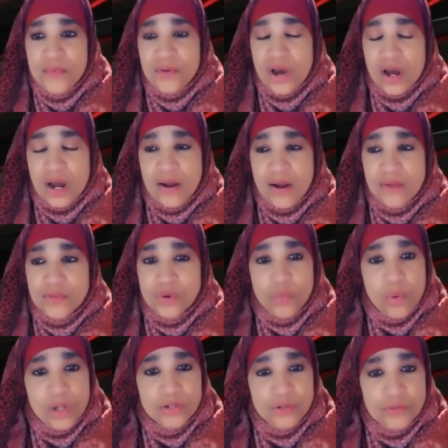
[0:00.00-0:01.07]
the
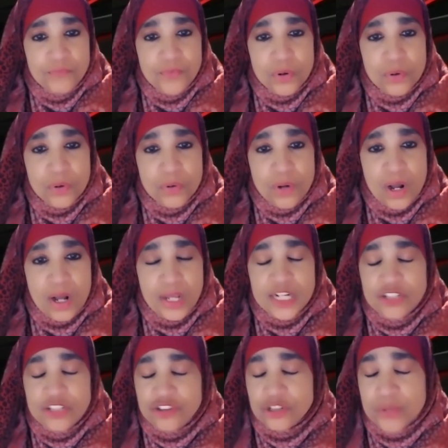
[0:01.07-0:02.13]
wonderful
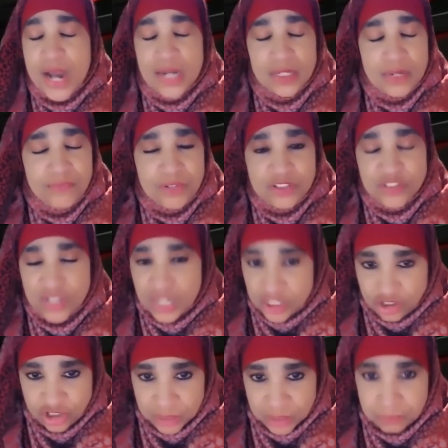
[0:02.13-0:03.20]
interactive
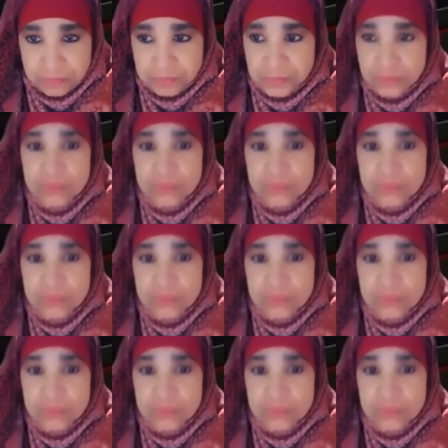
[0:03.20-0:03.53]
discussion